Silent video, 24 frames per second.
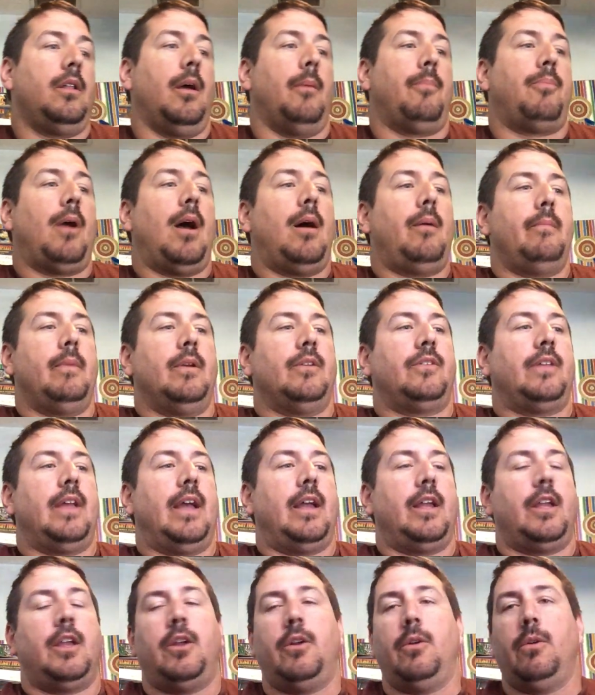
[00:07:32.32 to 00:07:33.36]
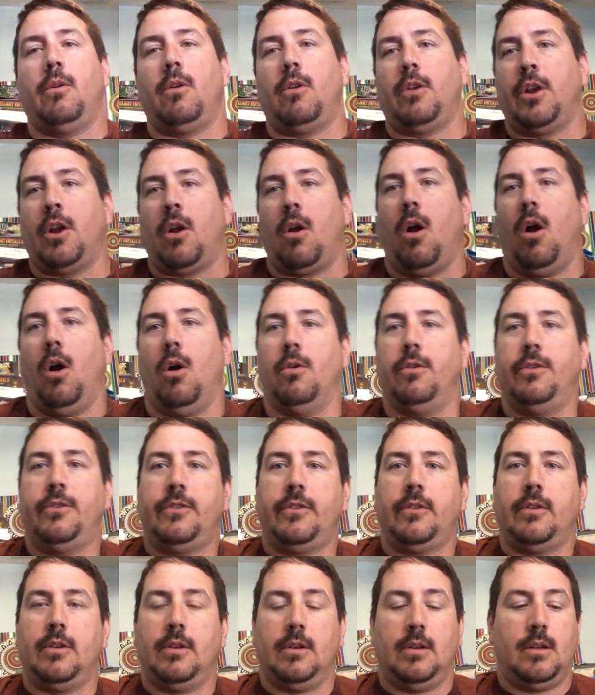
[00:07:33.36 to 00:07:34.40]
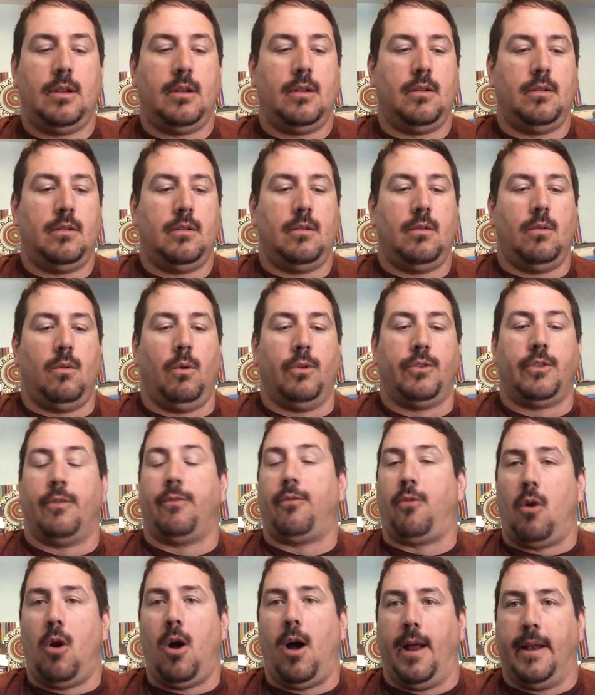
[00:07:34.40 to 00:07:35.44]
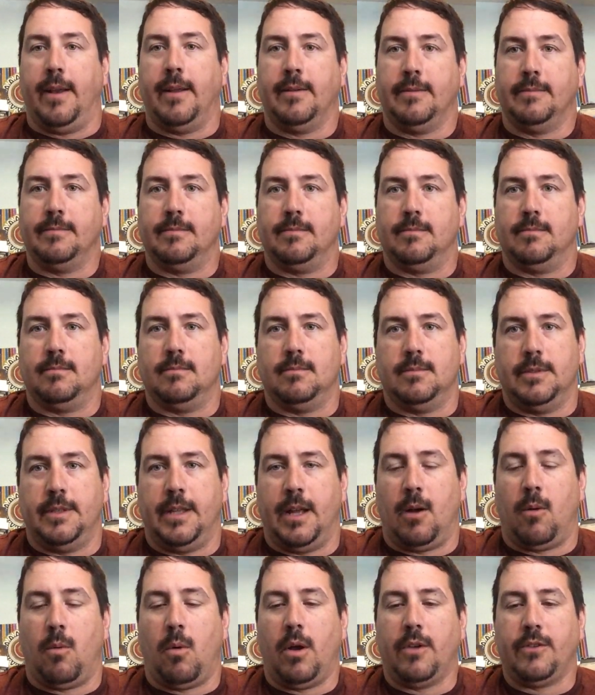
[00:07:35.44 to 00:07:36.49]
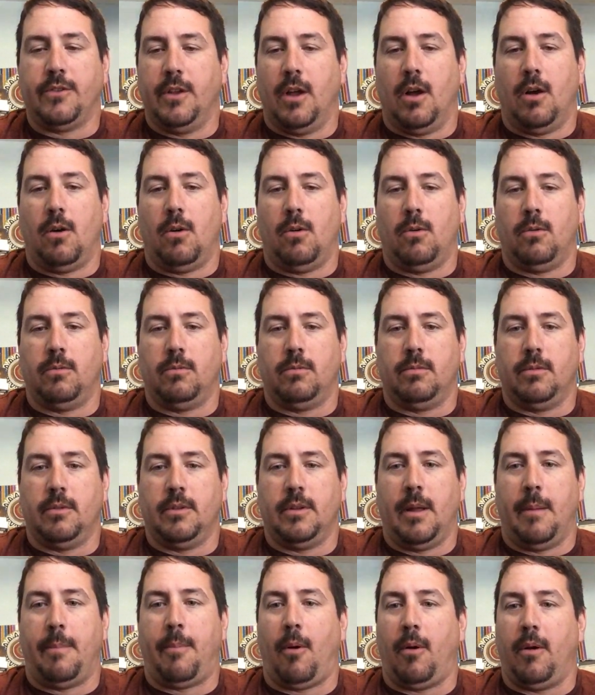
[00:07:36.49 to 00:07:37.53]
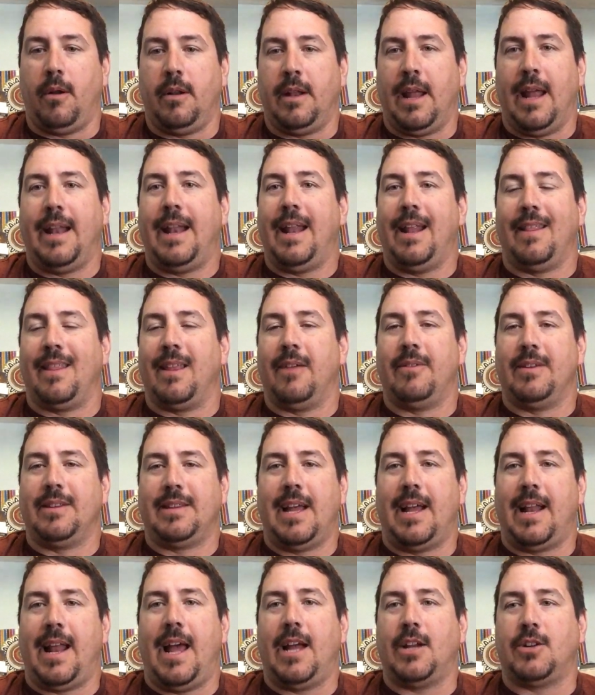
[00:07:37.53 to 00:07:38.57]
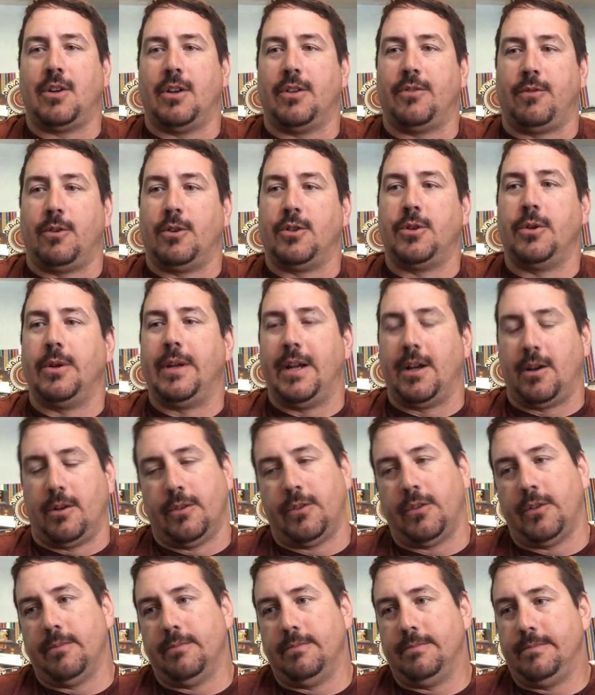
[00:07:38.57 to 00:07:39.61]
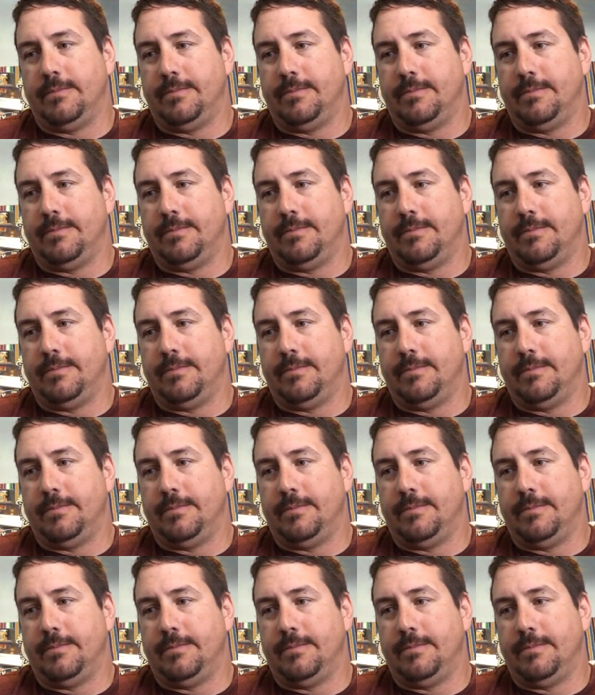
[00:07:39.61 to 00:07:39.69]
The problem is that your host was a fraud. There was no, they didn't live at that address for 2 years.